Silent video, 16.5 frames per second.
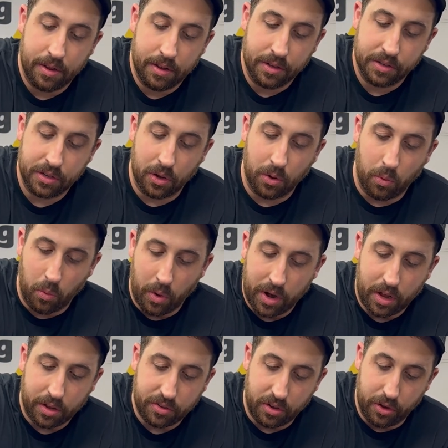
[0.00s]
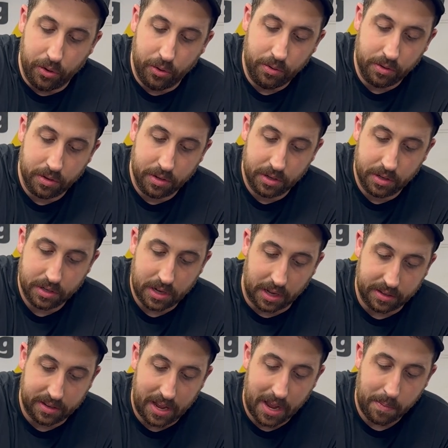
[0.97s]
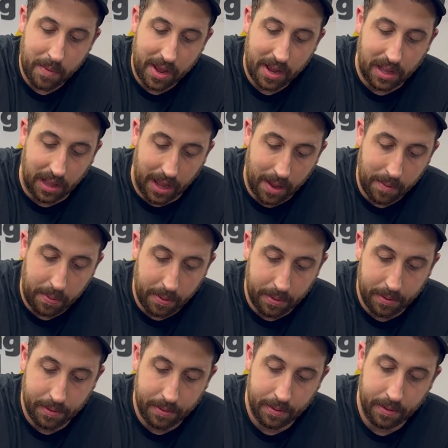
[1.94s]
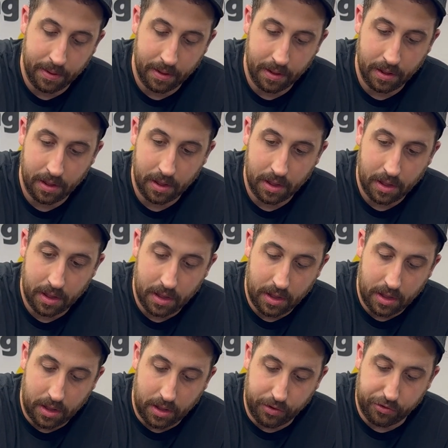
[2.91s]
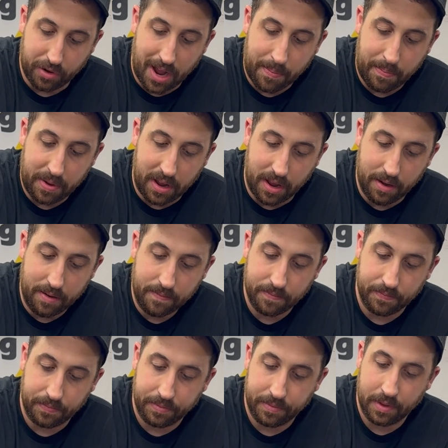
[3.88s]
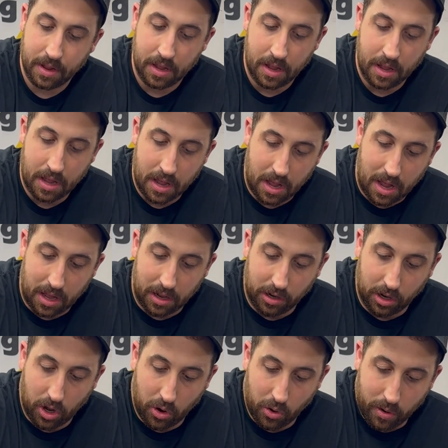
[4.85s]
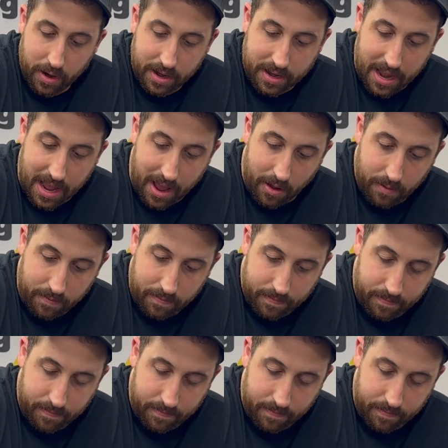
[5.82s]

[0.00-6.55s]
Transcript: So what I'll do is I'll take my clamp, I'll drop it in, I'll lower it down,